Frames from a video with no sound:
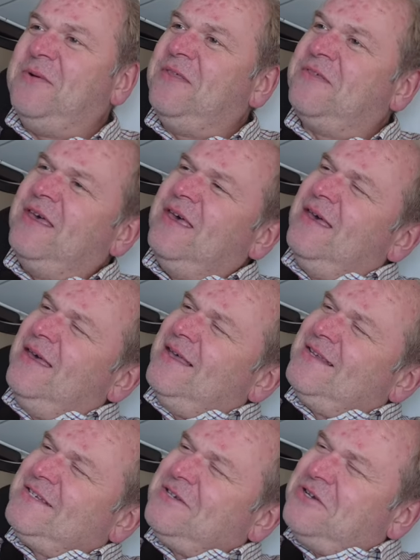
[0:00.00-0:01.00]
with
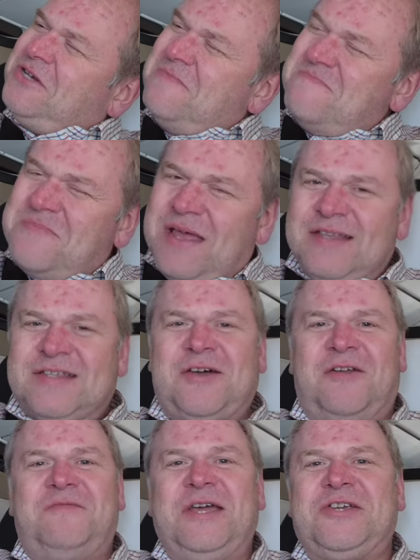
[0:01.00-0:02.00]
such immense
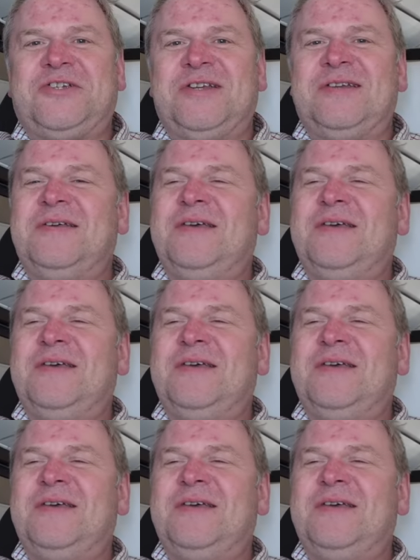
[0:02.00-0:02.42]
conviction.